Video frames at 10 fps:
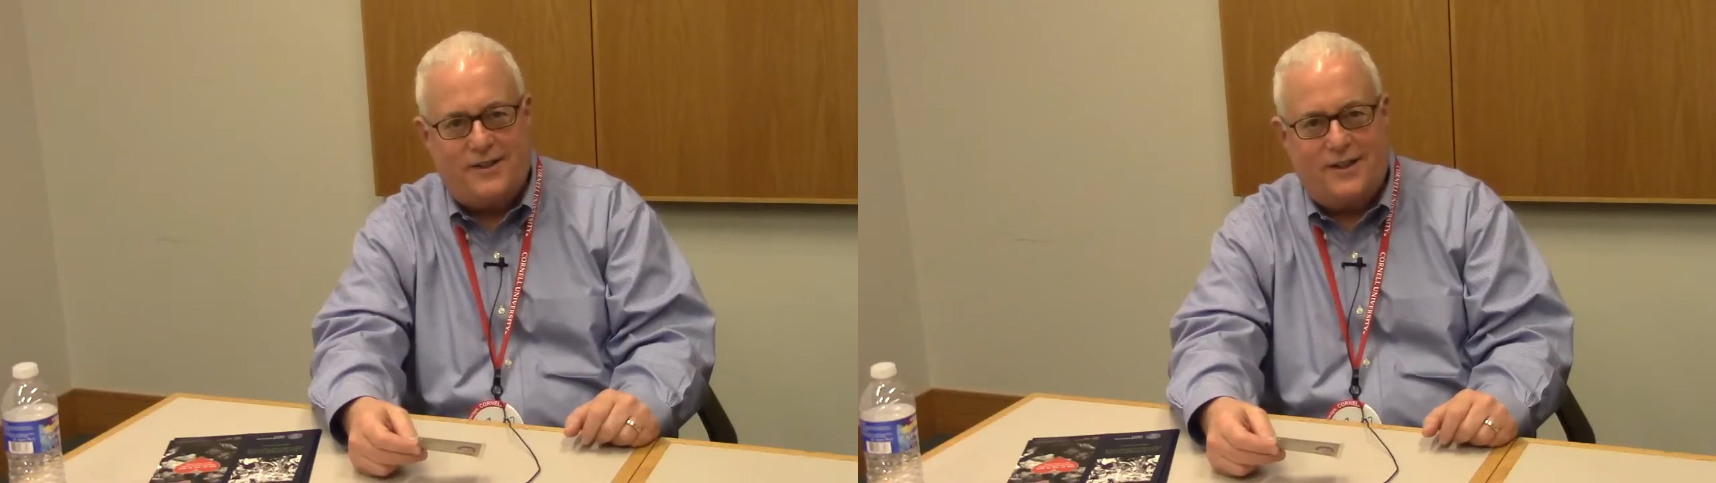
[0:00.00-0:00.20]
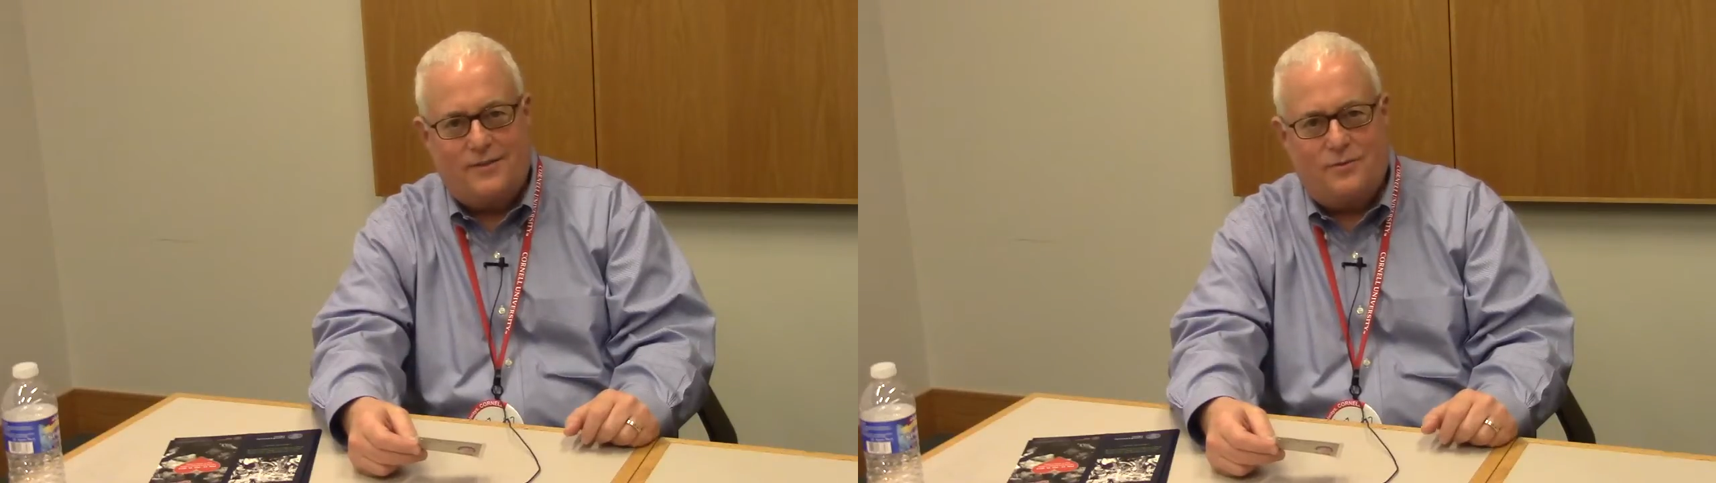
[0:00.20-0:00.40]

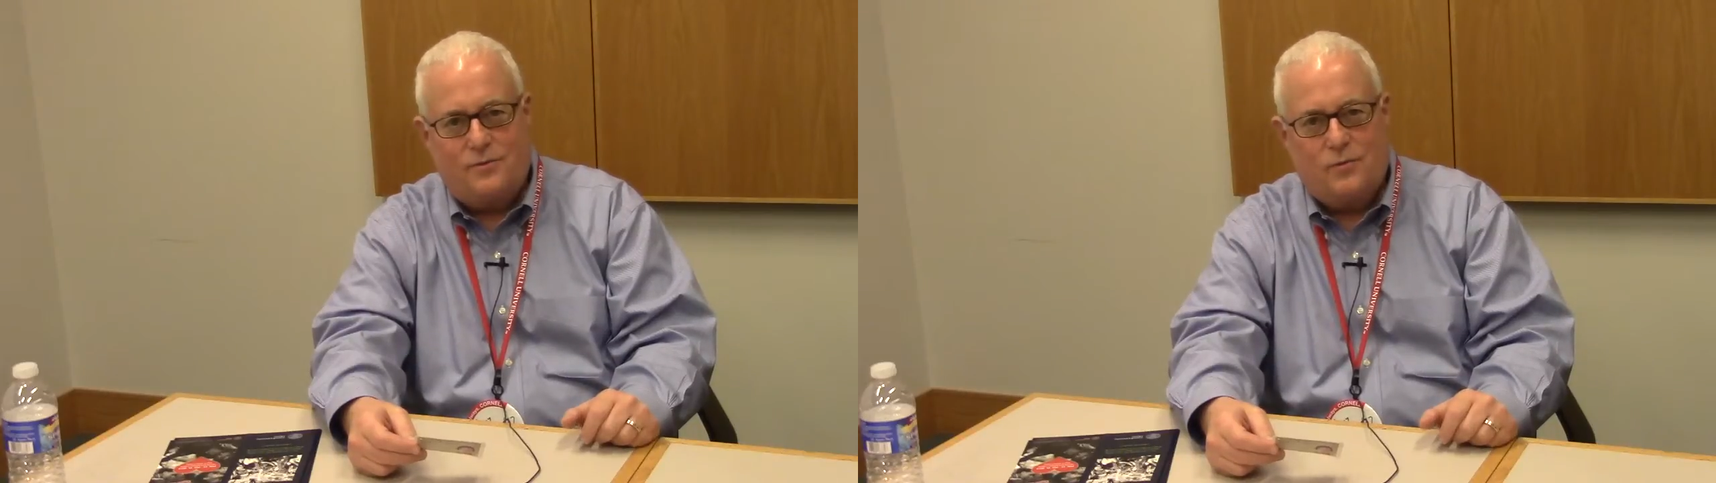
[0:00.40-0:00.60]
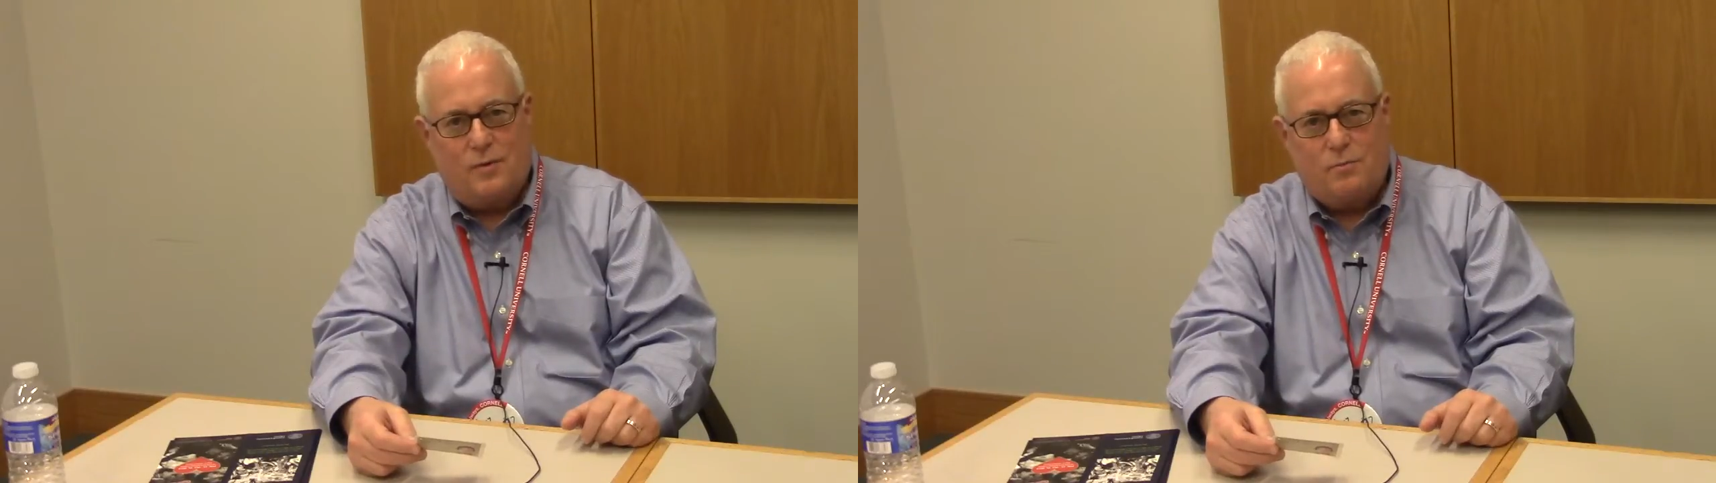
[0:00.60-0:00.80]

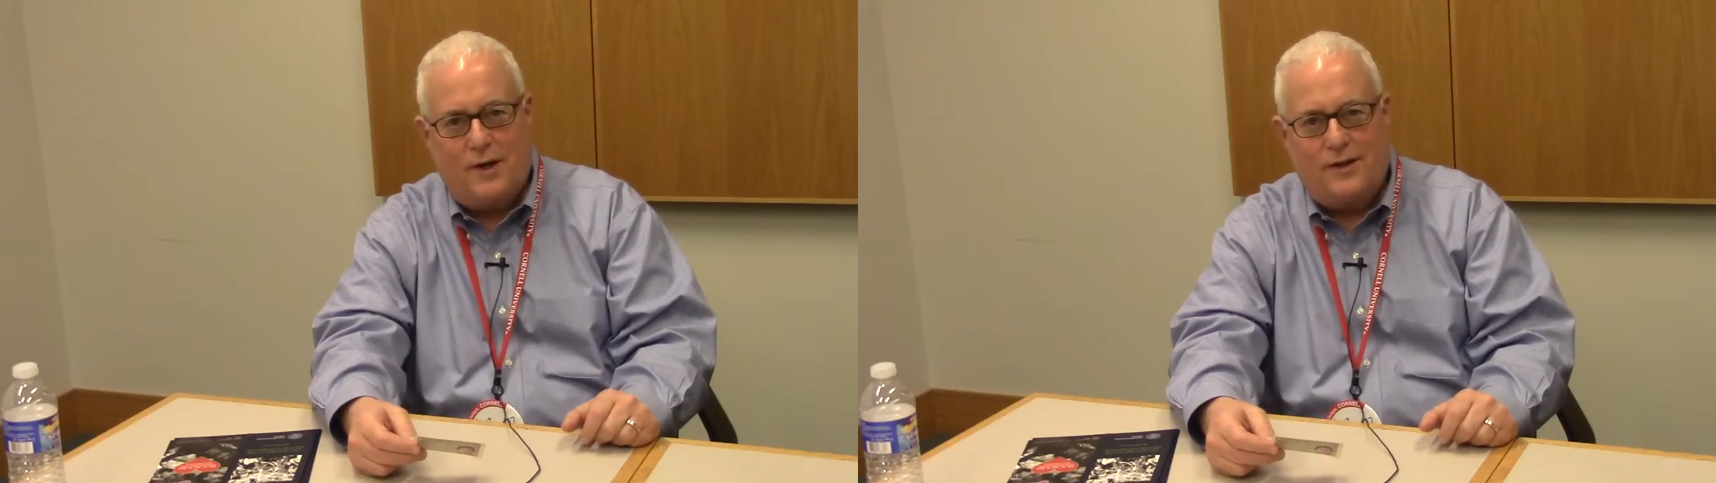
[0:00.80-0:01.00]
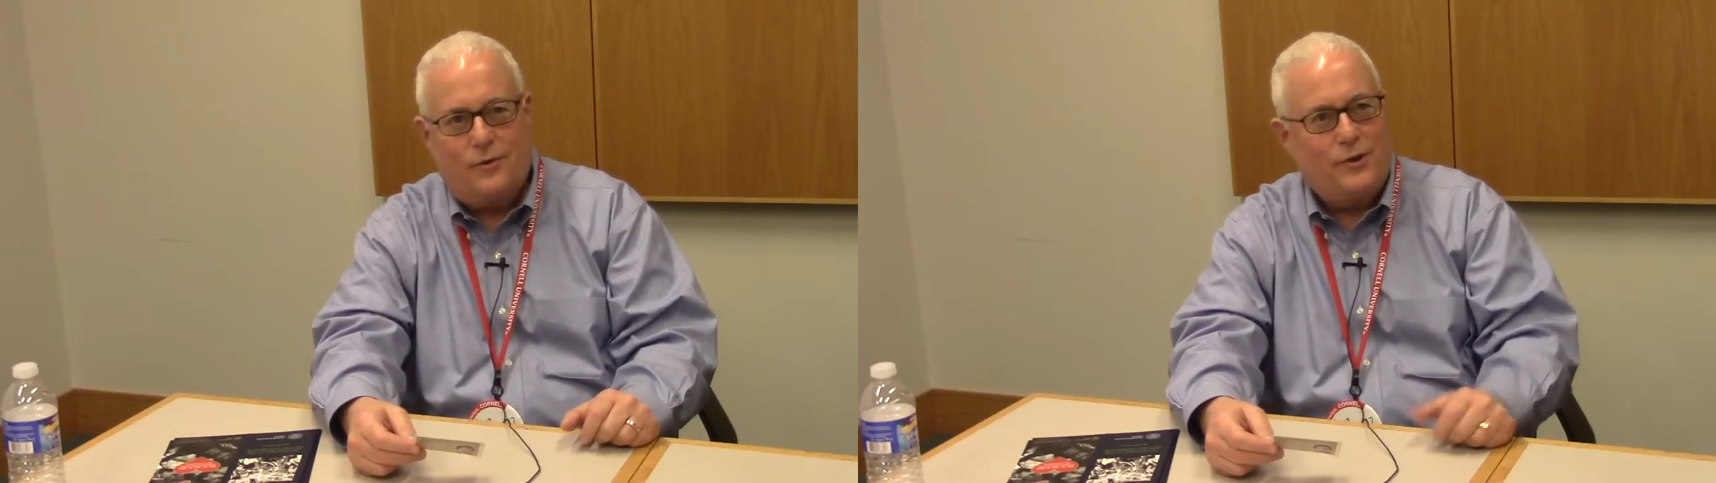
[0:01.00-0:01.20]
And
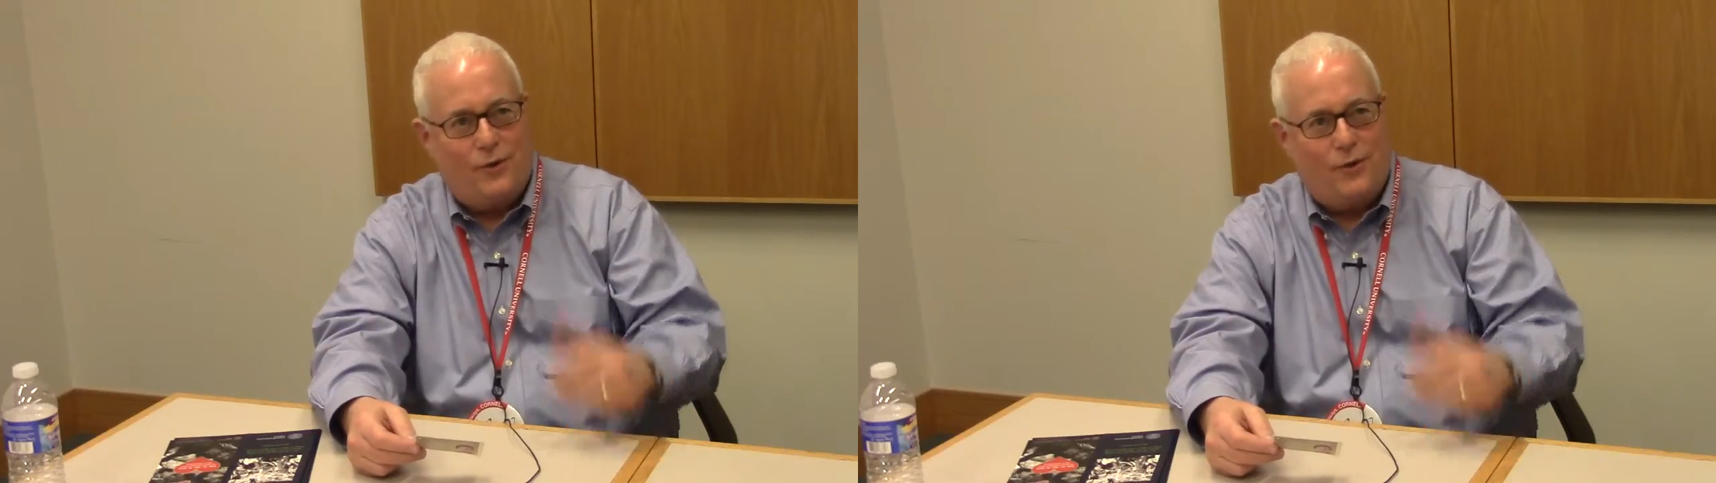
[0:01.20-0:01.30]
when